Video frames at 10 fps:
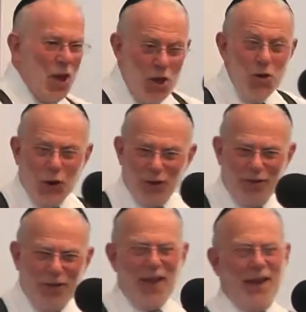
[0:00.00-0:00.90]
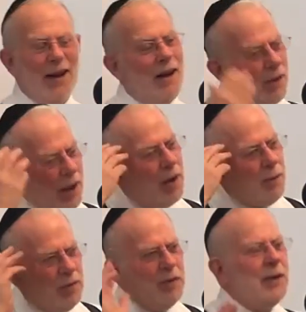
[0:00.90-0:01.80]
You could think, okay, I
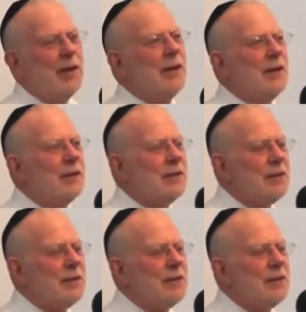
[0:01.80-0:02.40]
really didn't